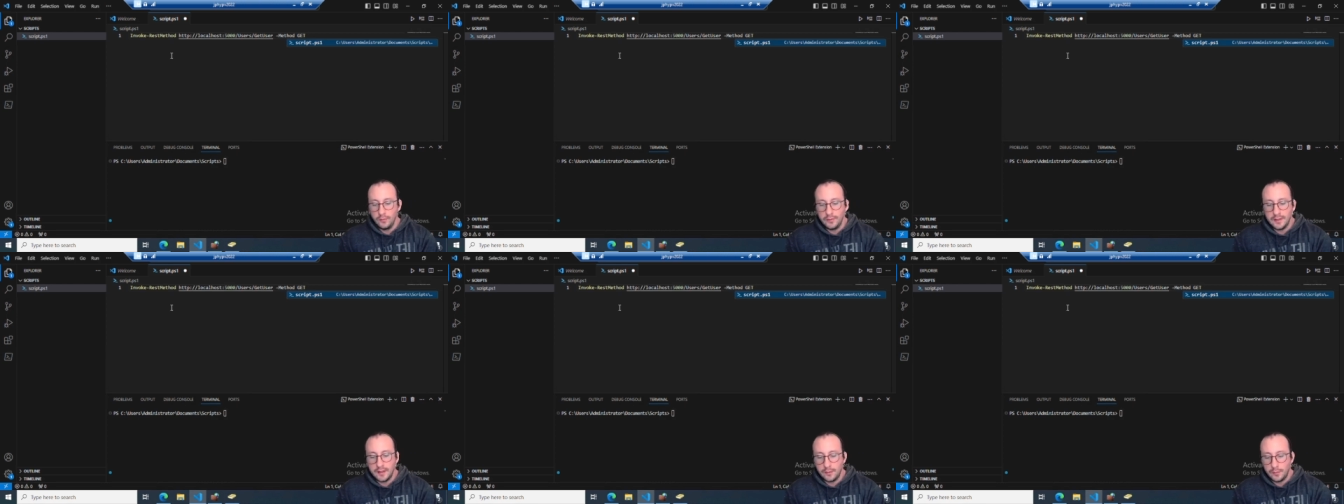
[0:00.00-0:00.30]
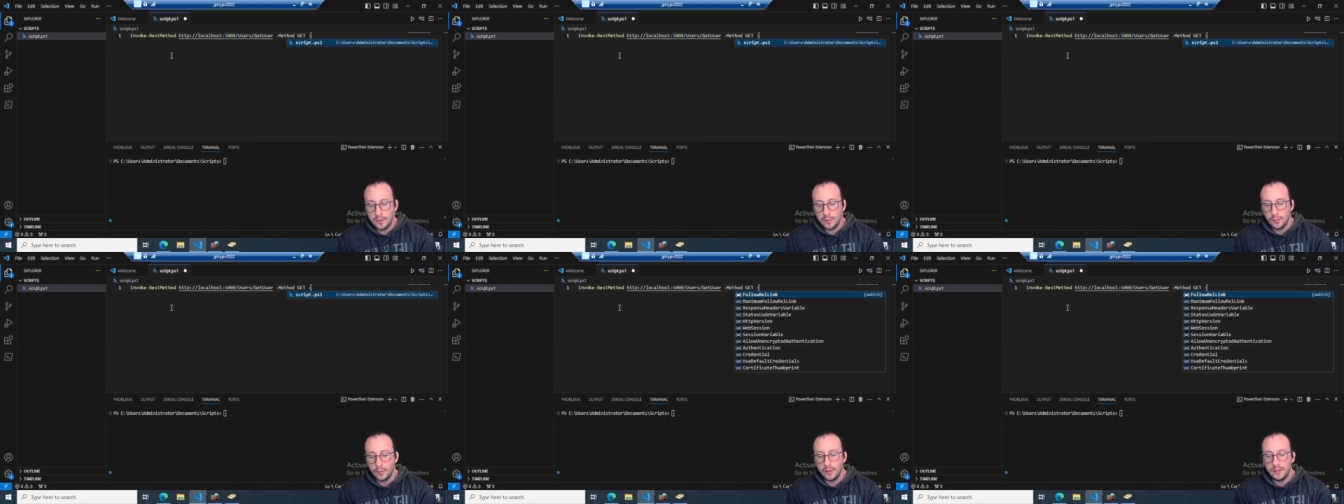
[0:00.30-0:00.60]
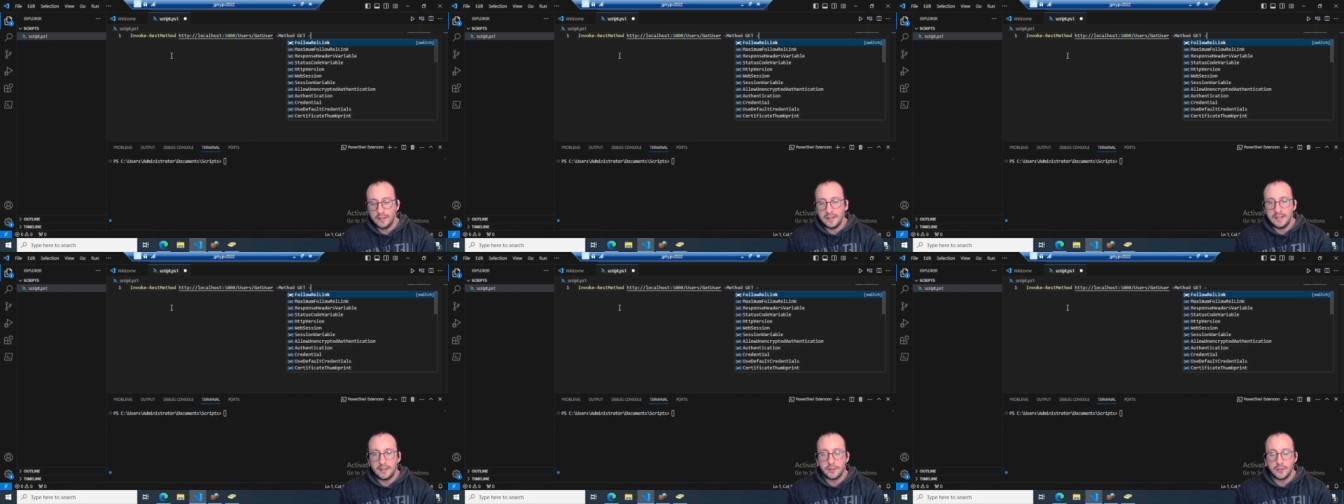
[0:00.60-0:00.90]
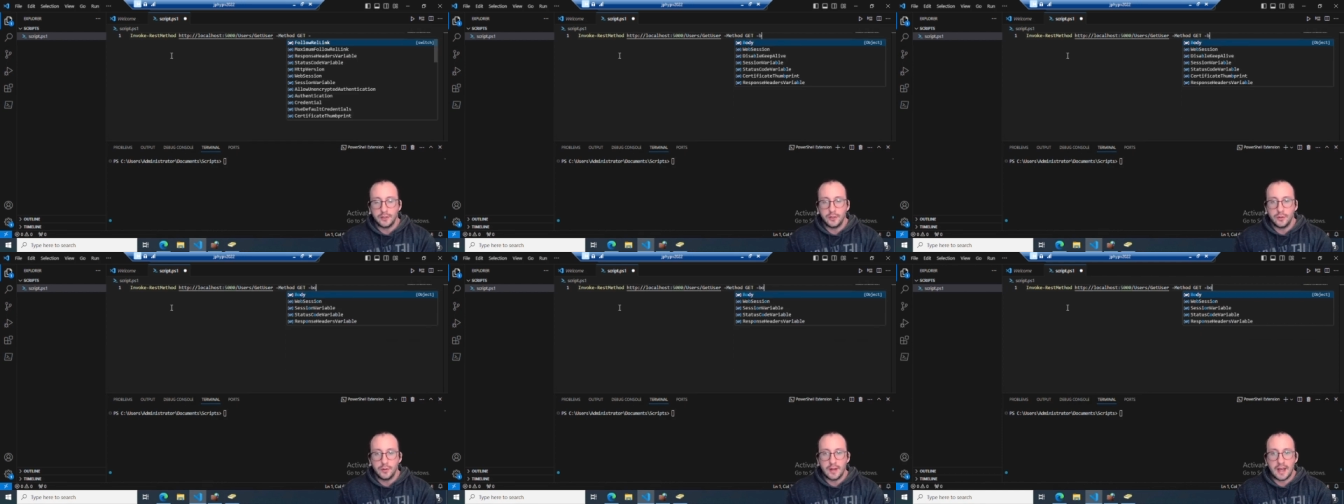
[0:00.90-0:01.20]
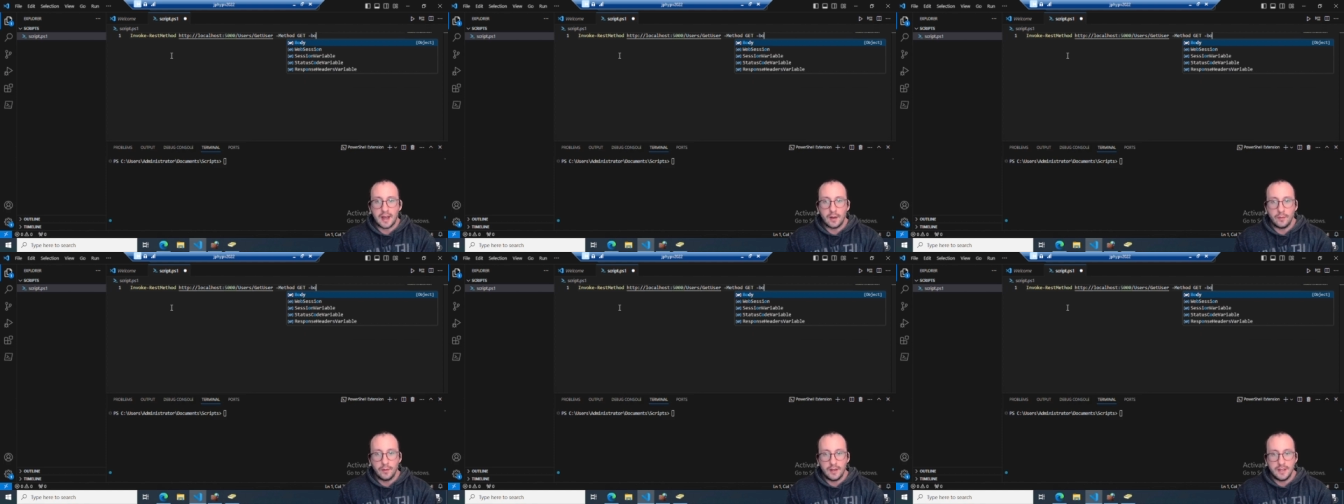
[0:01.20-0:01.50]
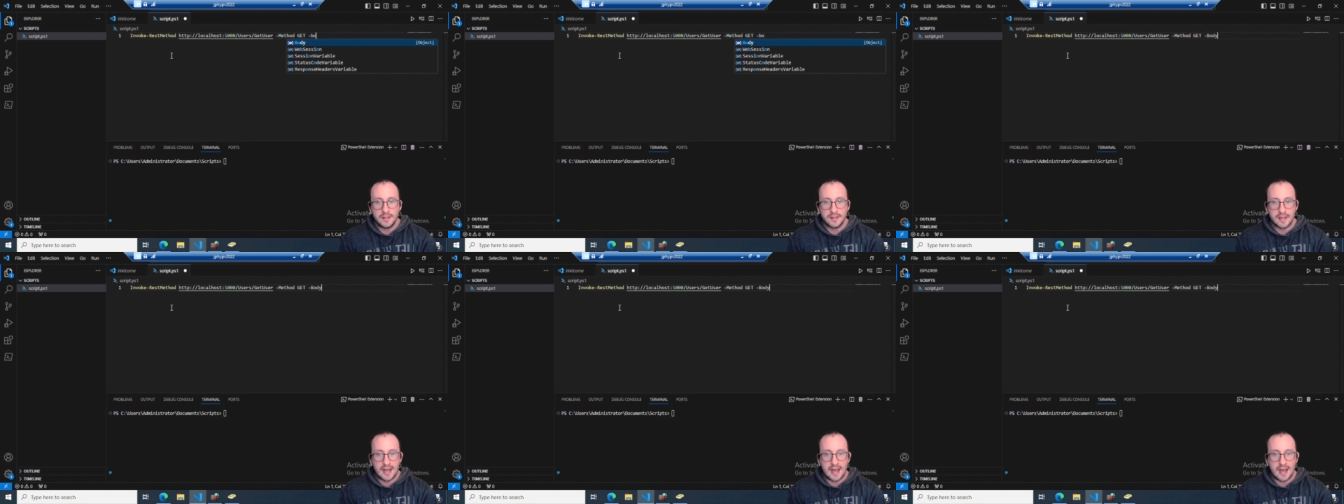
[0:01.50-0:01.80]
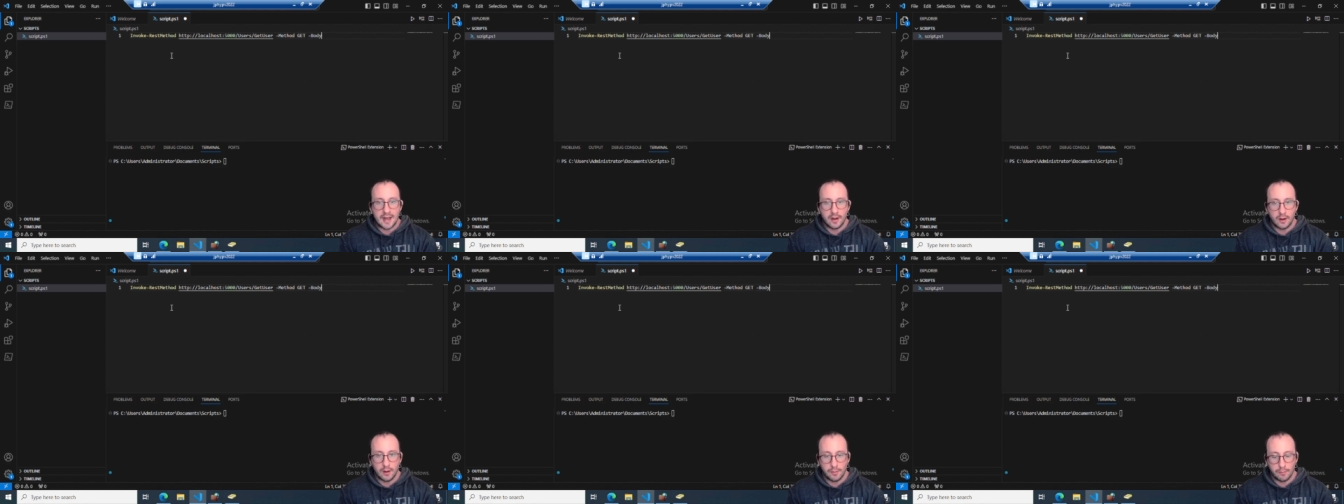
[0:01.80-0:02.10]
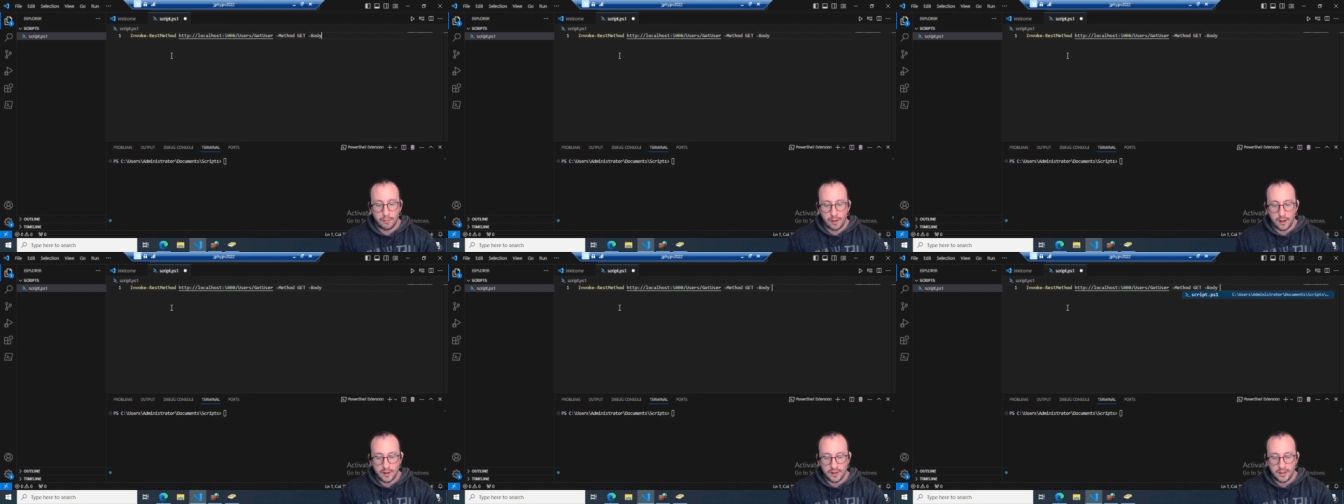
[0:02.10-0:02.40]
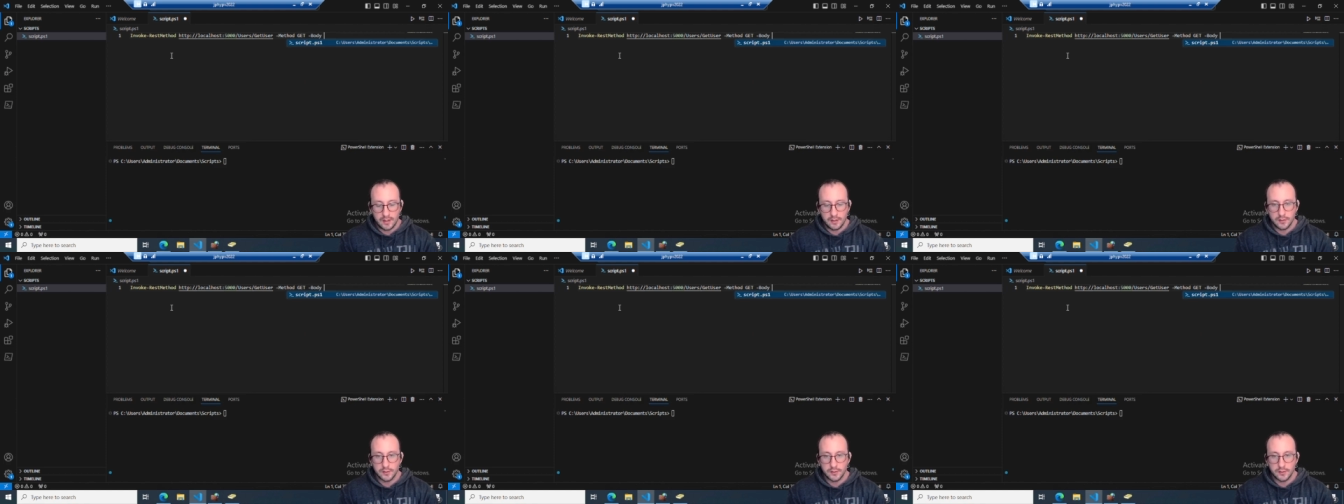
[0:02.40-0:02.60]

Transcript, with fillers: thing that we really need to do now is add our body.